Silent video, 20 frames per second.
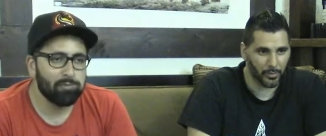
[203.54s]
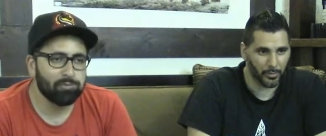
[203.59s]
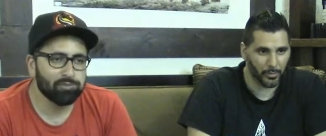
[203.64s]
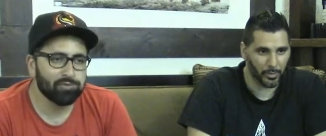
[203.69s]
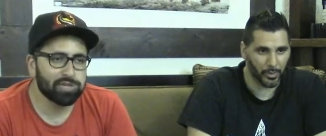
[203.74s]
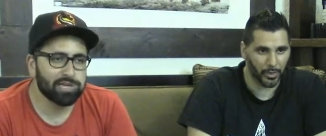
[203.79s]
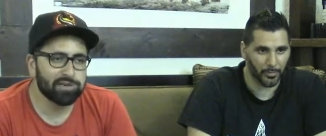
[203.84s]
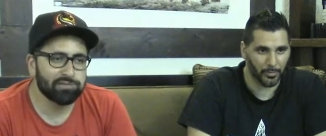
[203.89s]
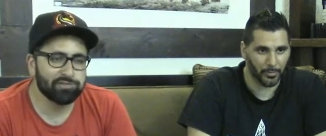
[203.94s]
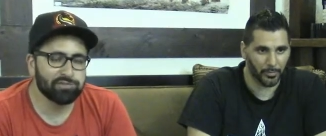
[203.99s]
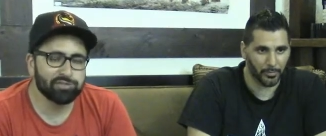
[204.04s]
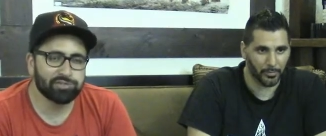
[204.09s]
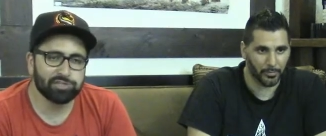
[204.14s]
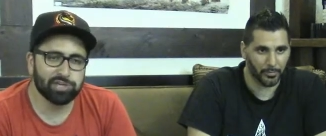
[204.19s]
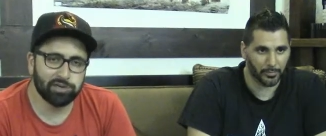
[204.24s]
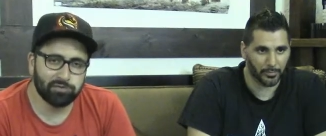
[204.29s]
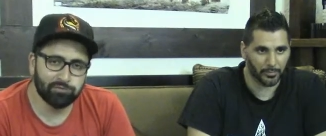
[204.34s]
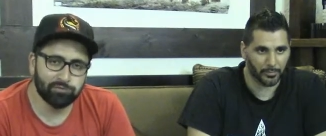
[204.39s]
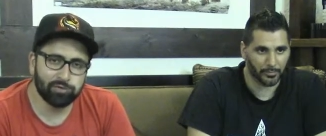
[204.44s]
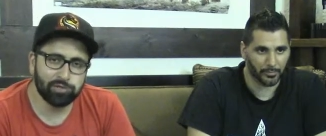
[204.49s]
Speaker 1: A lot of
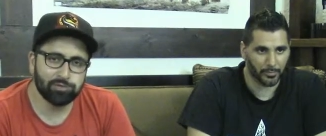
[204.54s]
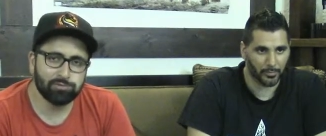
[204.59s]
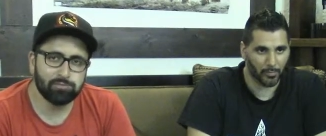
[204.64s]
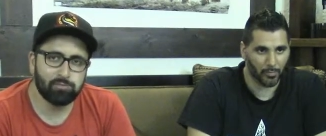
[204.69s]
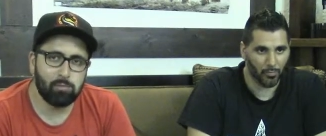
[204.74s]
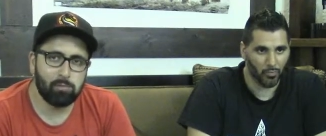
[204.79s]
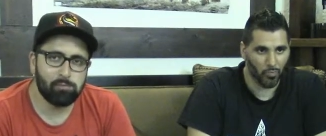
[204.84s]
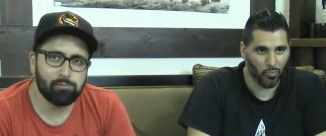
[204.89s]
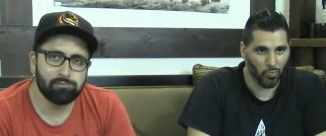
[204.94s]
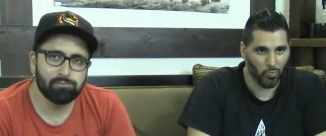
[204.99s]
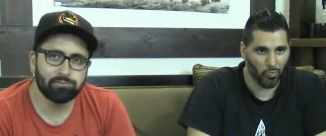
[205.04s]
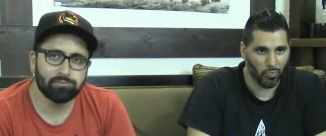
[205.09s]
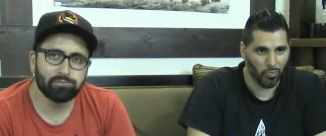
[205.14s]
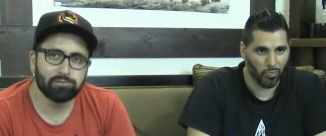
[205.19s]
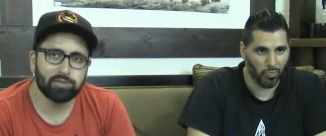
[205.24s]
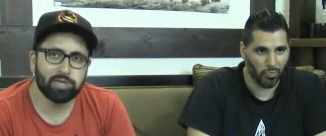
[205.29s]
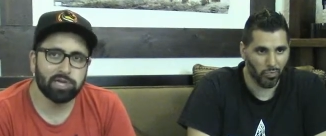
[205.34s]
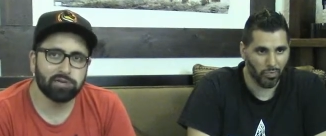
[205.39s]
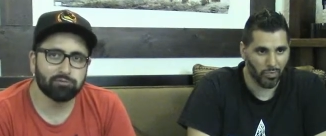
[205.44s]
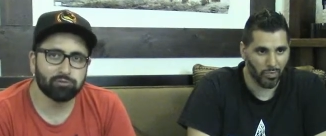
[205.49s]
discomfort,
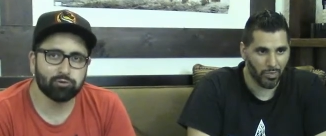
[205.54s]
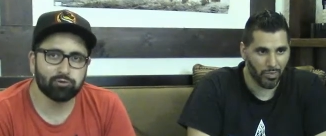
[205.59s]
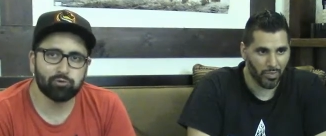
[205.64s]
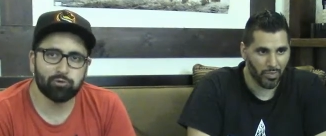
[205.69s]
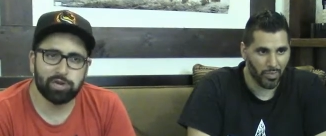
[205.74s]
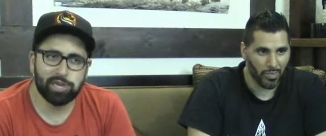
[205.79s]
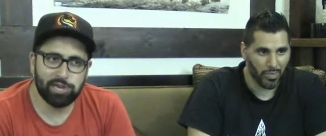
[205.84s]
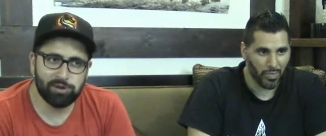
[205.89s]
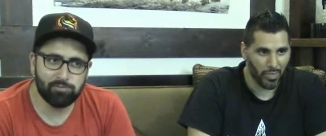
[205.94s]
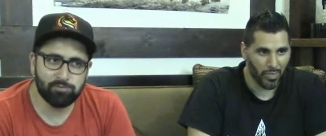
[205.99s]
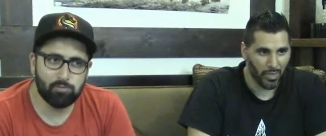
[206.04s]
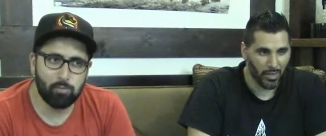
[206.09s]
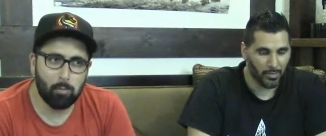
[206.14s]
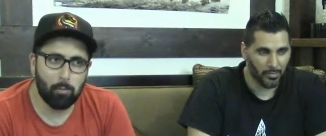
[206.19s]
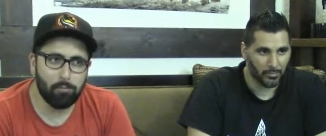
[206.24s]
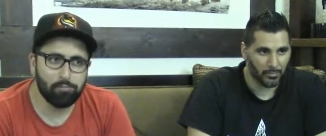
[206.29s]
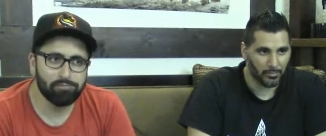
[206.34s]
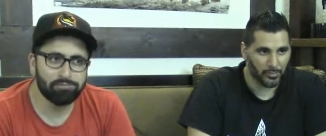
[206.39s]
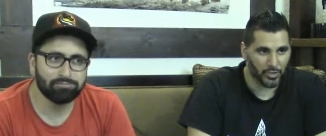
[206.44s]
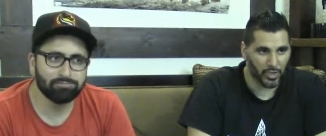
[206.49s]
a lot of regret.
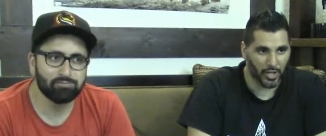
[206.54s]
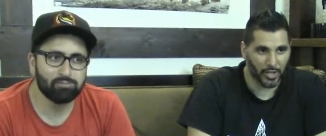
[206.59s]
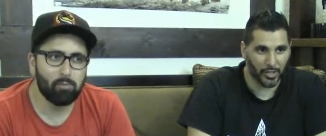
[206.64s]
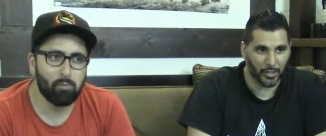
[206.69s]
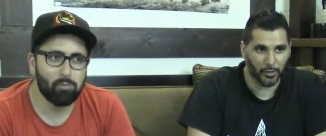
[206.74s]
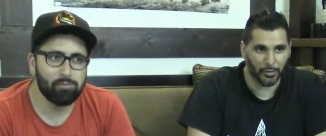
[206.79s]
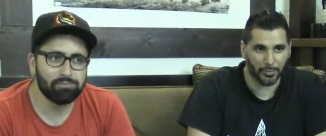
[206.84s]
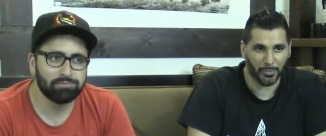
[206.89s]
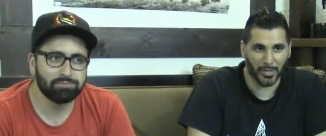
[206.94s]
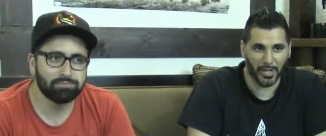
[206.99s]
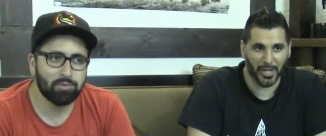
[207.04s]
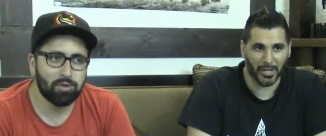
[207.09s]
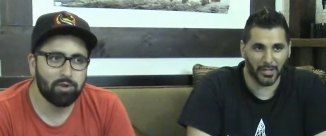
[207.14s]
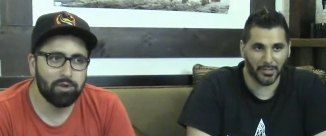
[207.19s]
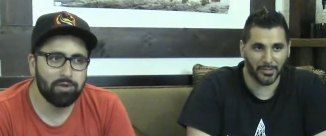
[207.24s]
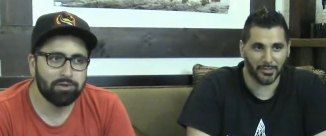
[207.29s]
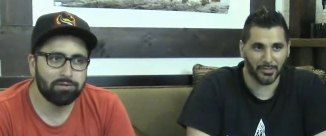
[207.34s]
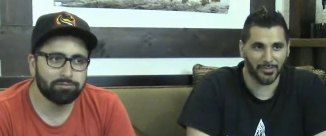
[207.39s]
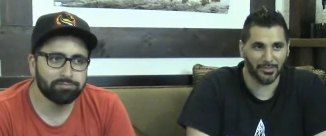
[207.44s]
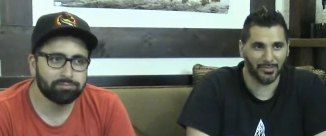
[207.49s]
Speaker 2: Johnny goes
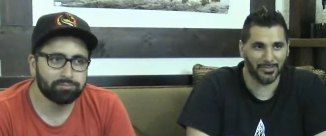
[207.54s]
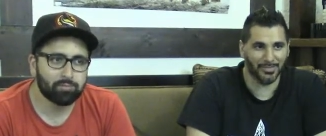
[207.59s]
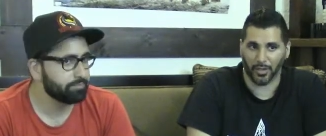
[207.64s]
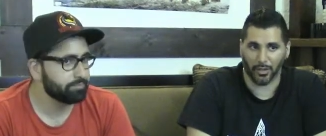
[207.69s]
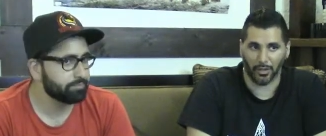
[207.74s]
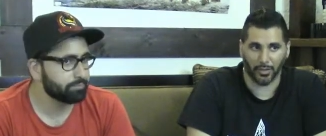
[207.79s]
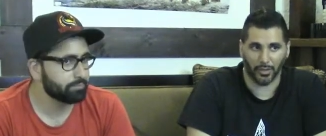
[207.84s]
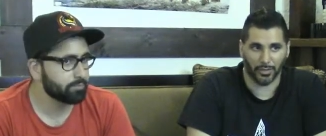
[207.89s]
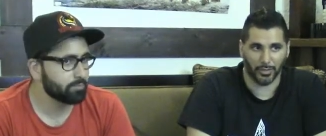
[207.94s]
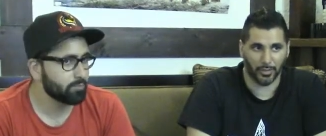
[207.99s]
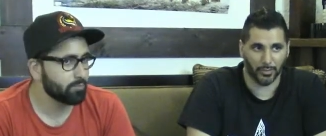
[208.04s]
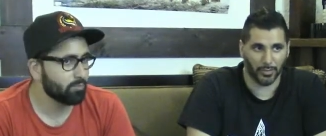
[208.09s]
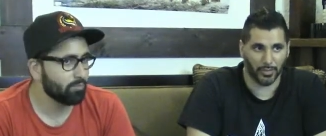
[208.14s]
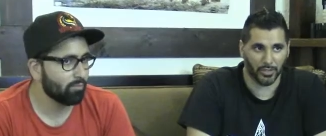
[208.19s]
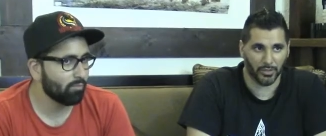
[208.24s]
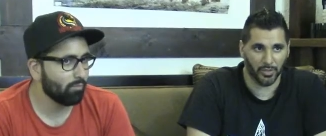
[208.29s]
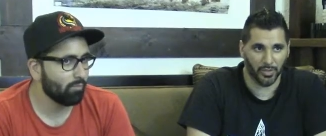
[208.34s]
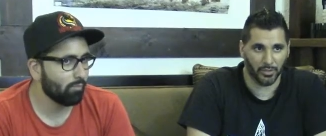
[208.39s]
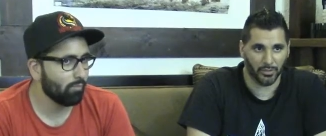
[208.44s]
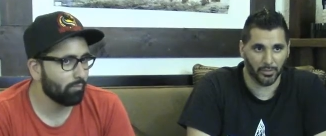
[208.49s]
bananas. Come country,
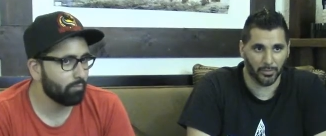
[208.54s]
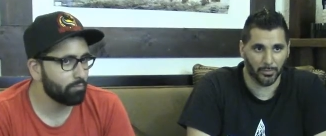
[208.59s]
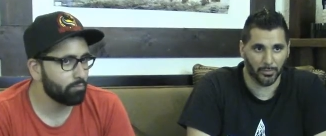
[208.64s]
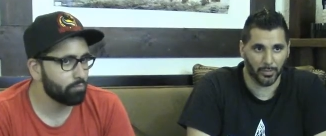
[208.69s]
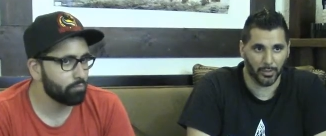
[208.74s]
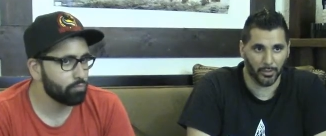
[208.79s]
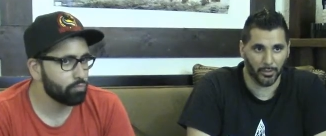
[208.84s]
which is awesome.